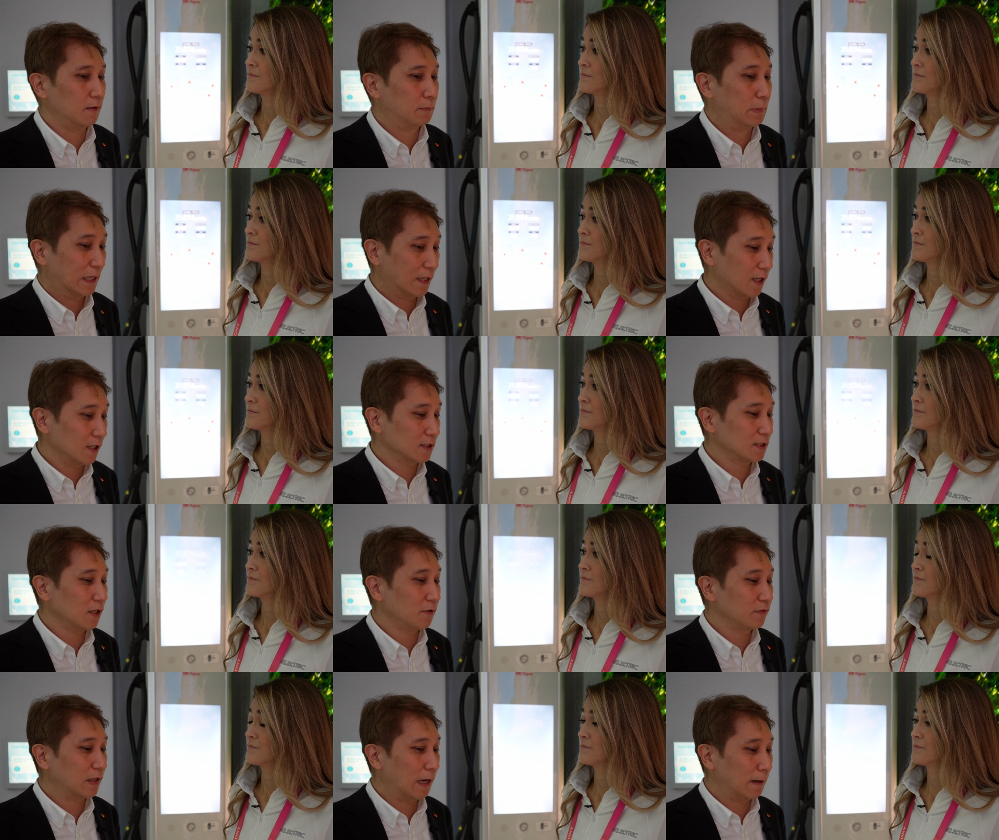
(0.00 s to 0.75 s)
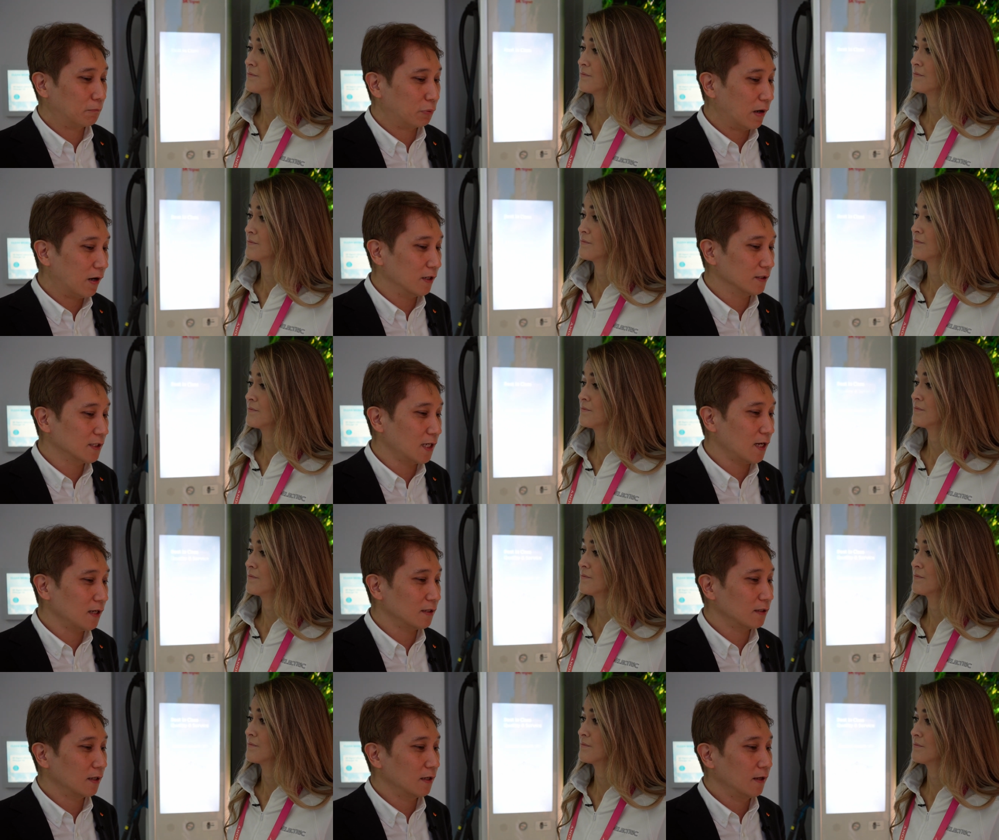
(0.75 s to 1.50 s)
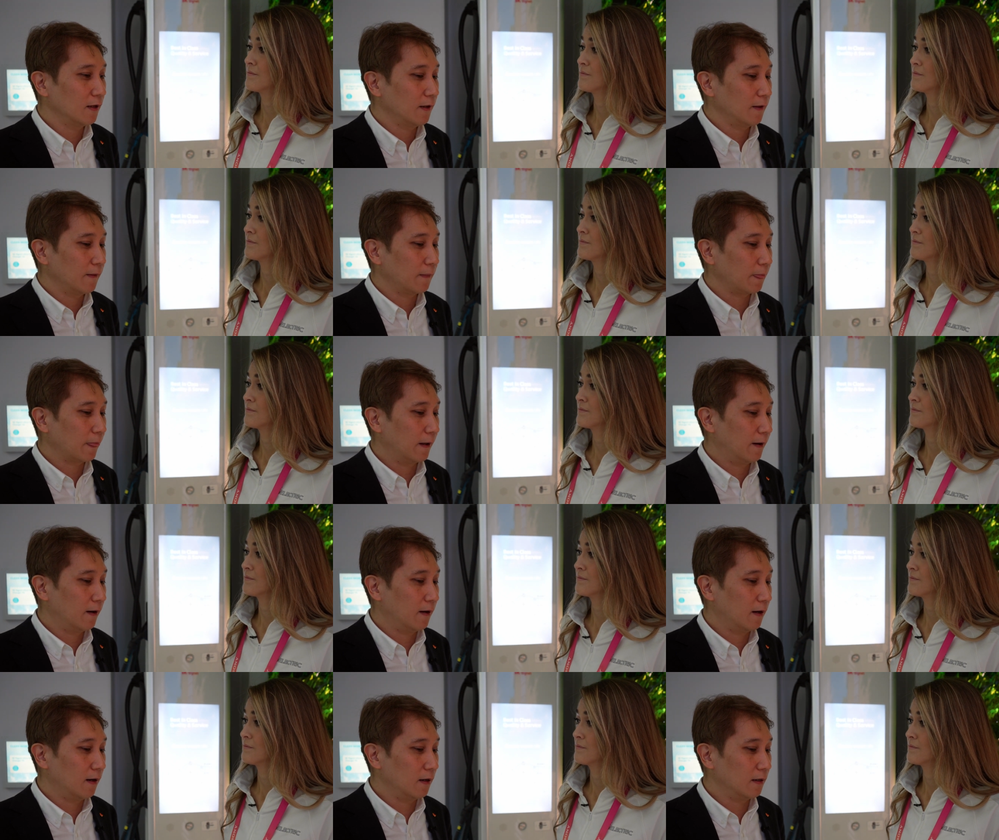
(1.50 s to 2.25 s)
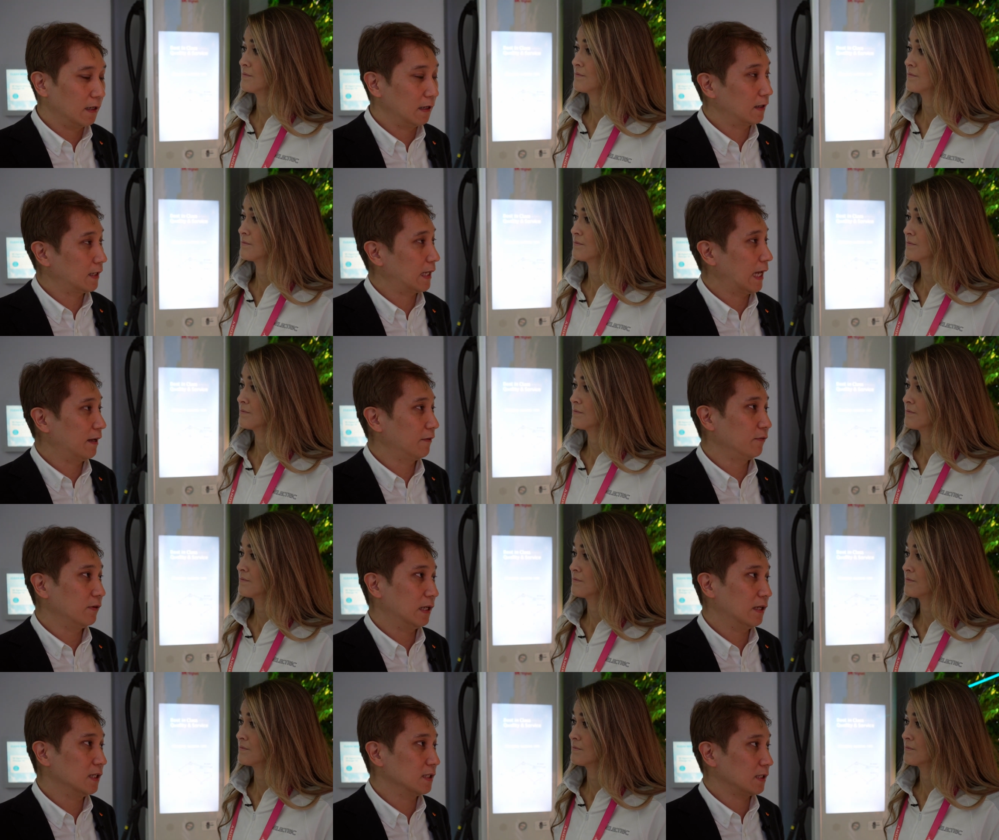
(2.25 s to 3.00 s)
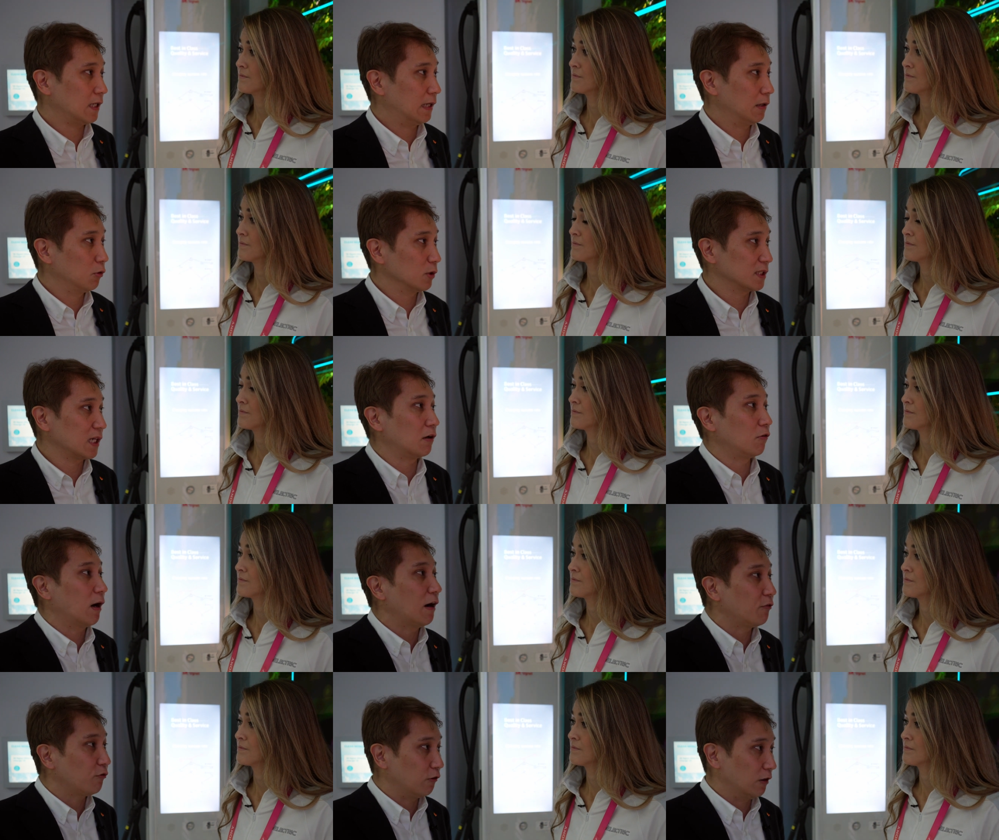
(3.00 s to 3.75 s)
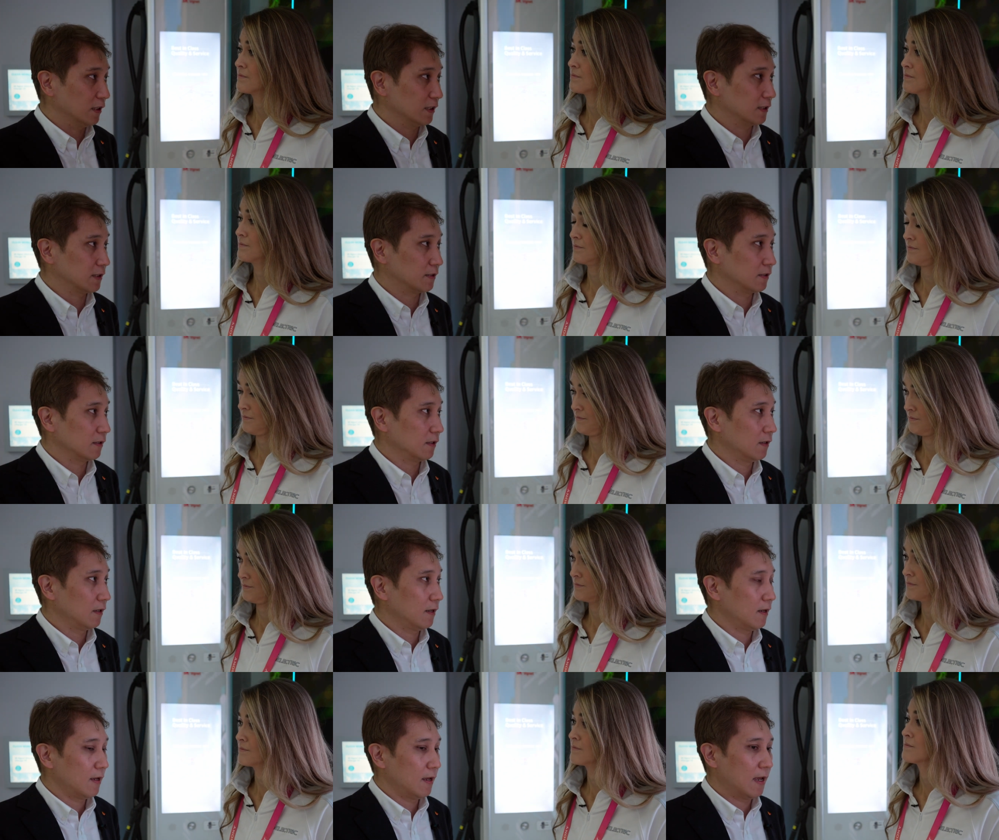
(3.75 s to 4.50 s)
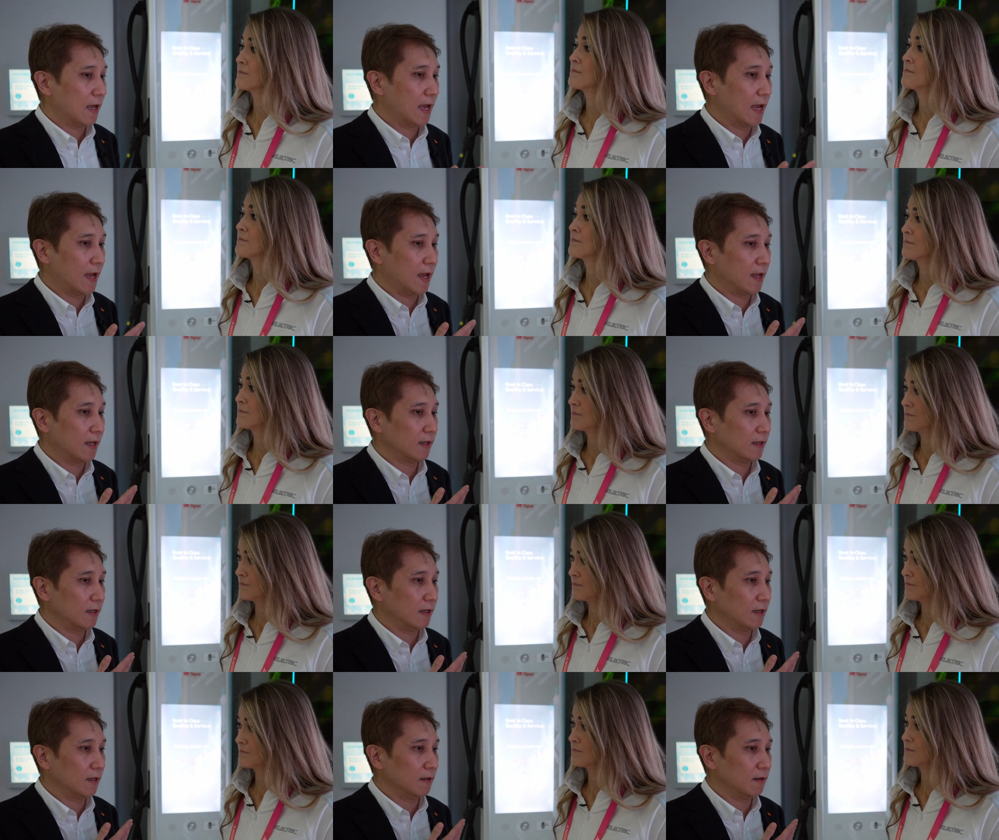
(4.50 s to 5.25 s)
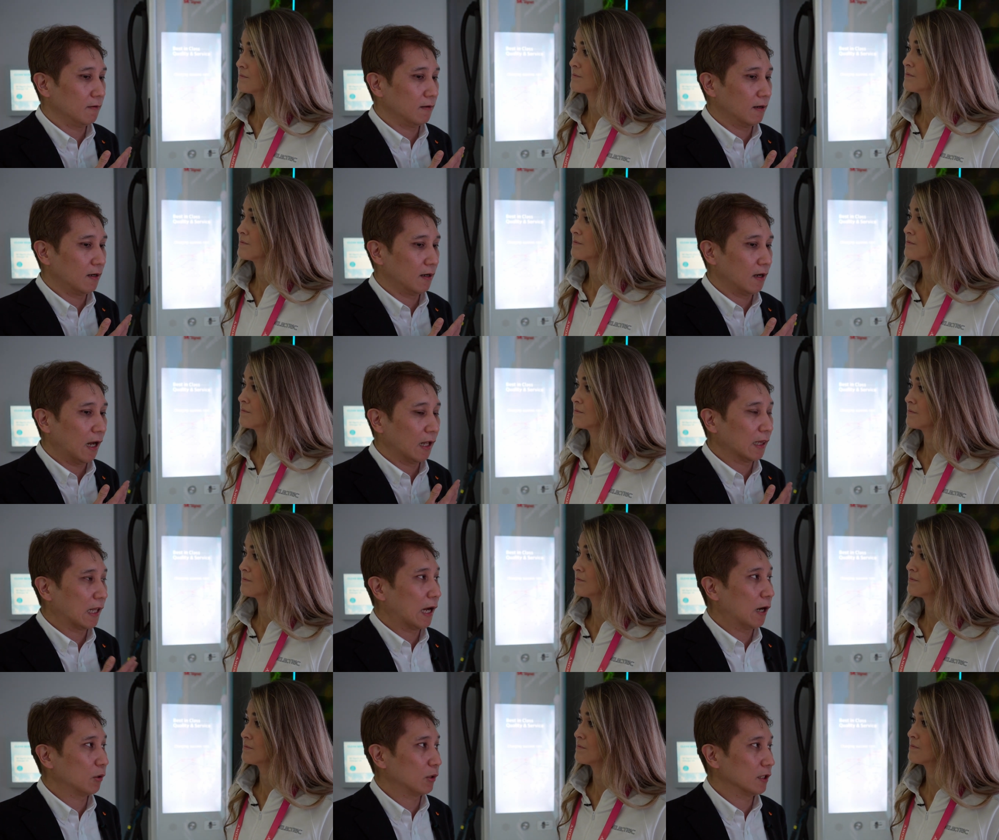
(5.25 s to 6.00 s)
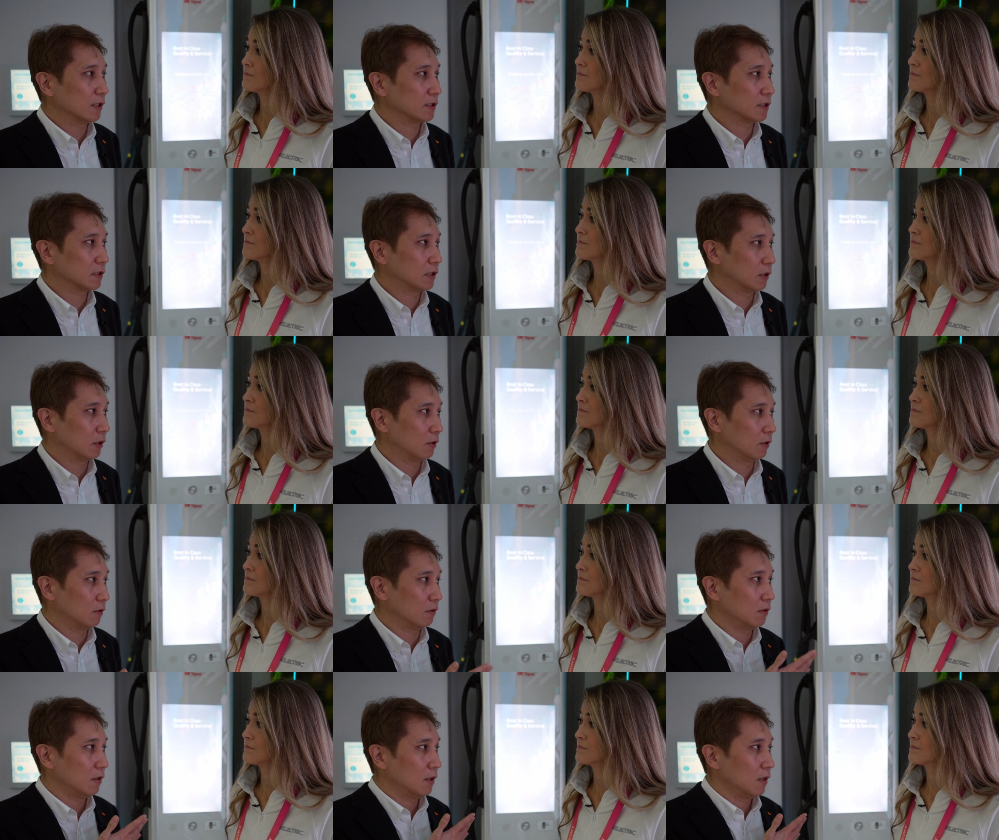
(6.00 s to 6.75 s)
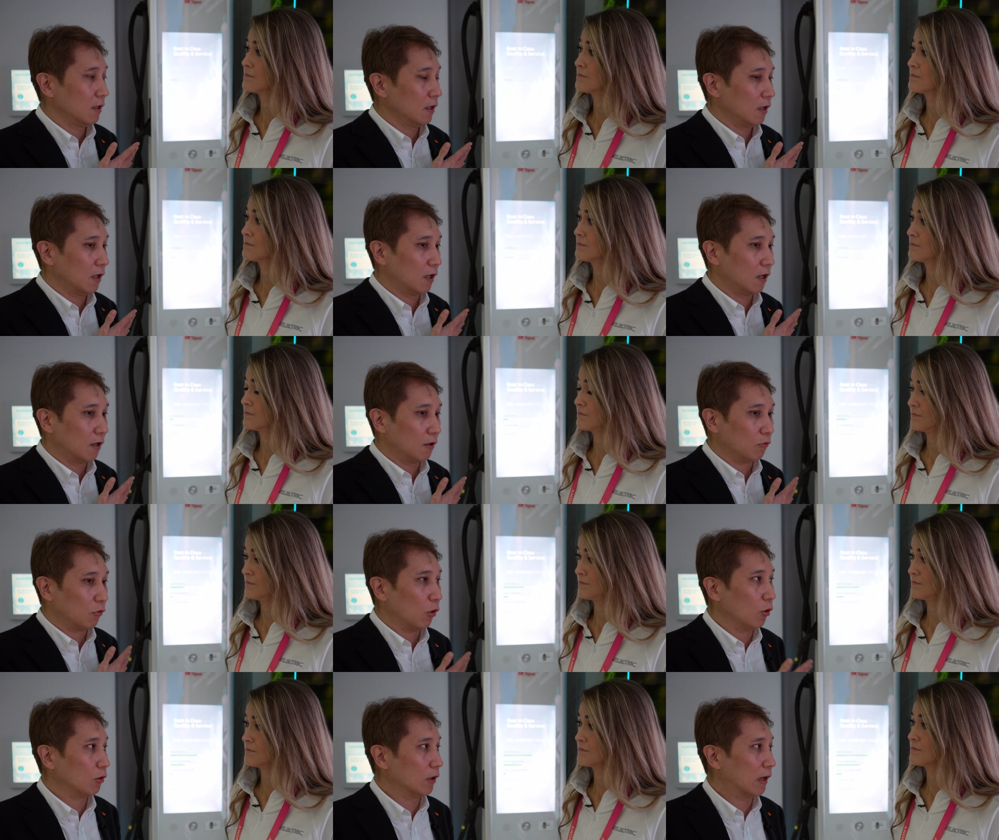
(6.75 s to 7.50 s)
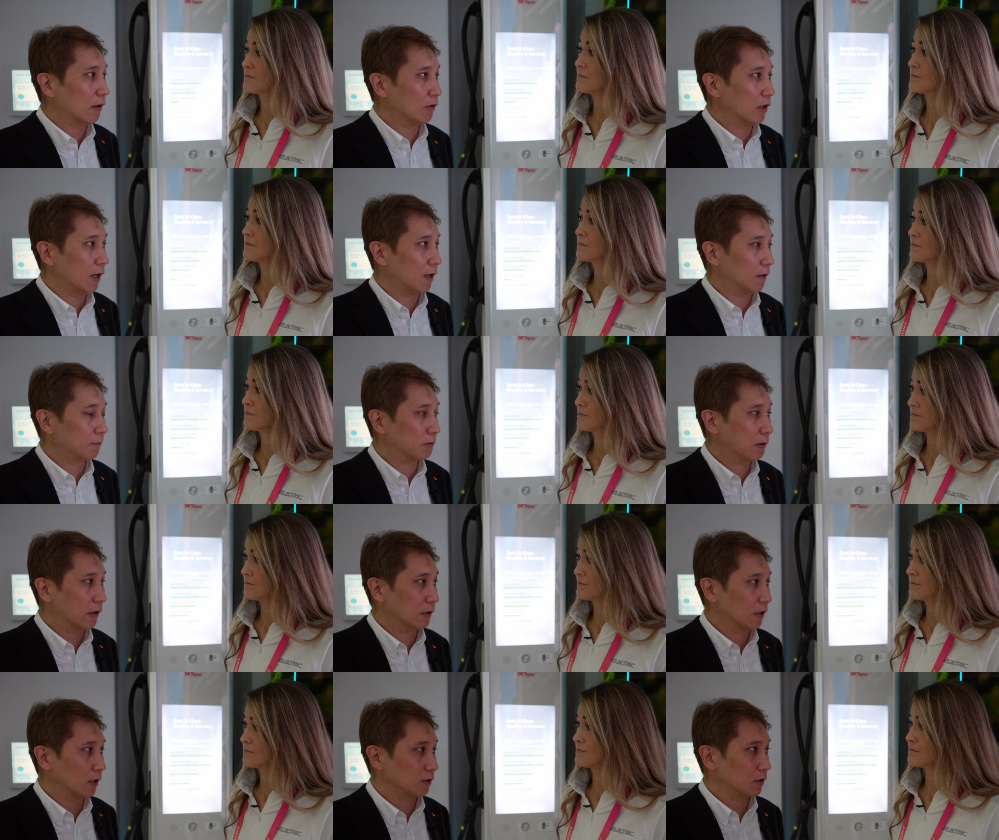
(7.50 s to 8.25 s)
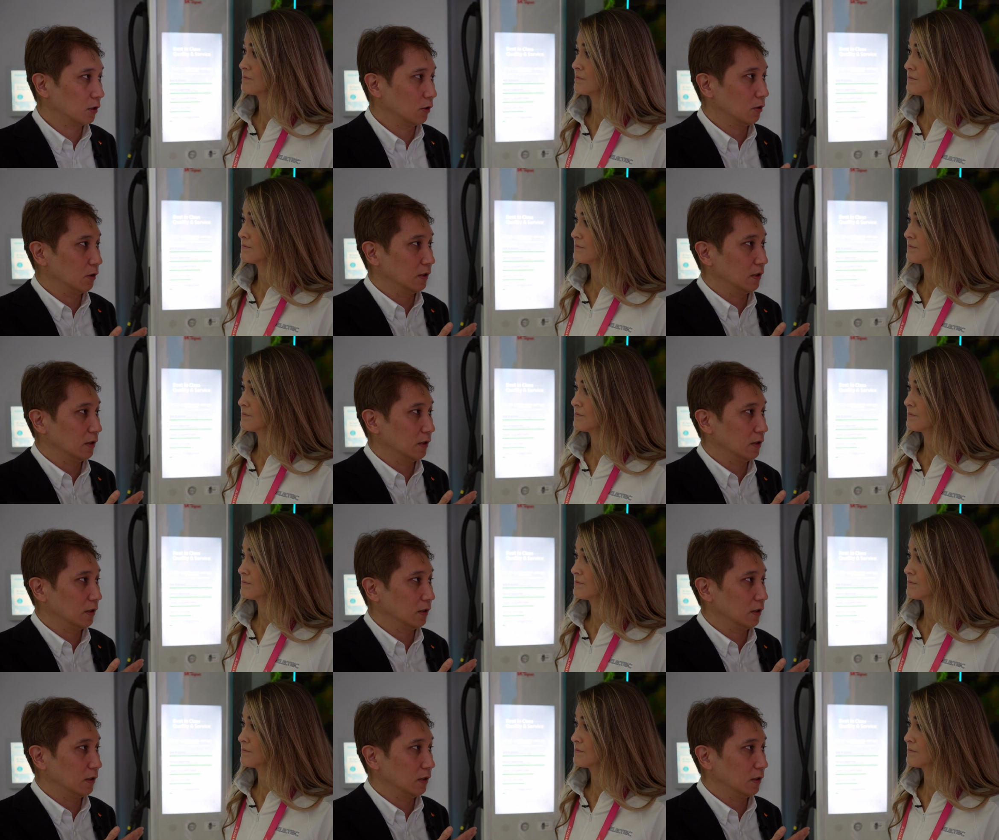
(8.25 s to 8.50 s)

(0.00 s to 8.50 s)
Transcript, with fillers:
Speaker 1: because of that project, it was our reference, and it allowed us to roll out our product to